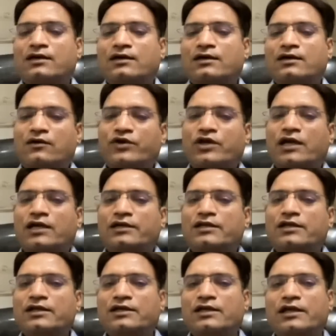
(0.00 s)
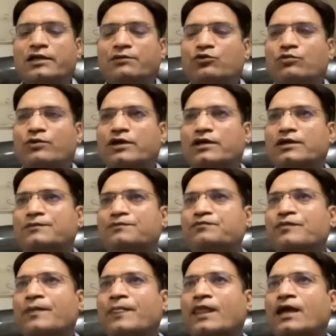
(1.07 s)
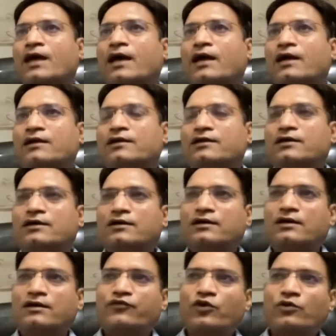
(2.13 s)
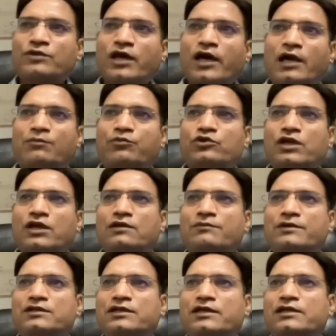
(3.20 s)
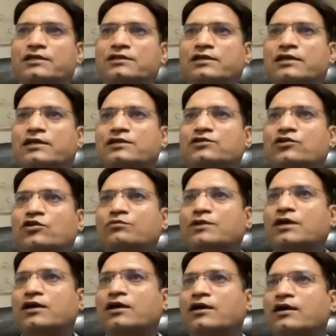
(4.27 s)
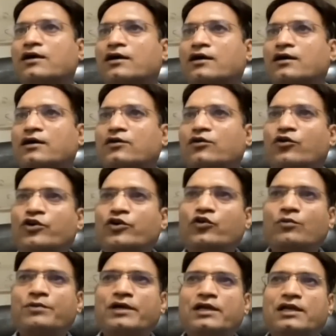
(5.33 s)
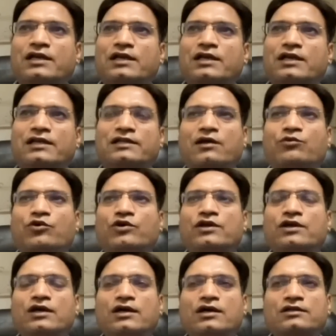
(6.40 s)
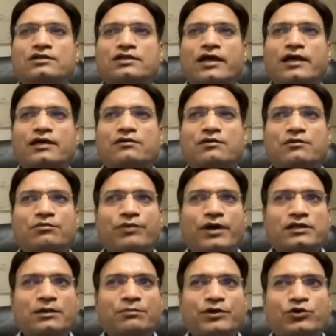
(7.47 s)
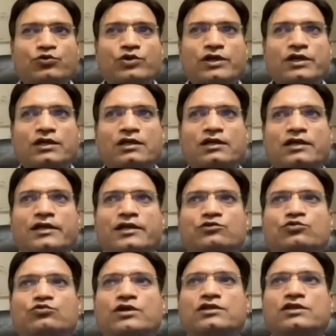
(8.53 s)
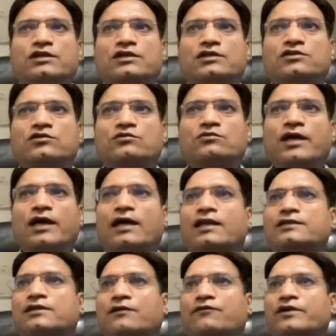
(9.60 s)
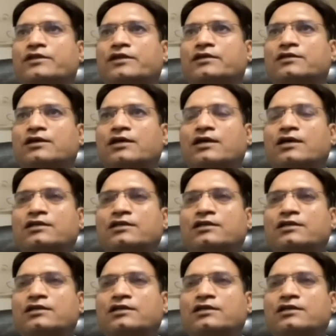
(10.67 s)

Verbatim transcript: Uh, we call it a delayed puberty. And uh, from the hypothalamus, there is secretion of the gonadotropin releasing hormone that by the pituitary, leading to the secretion of the L H F S H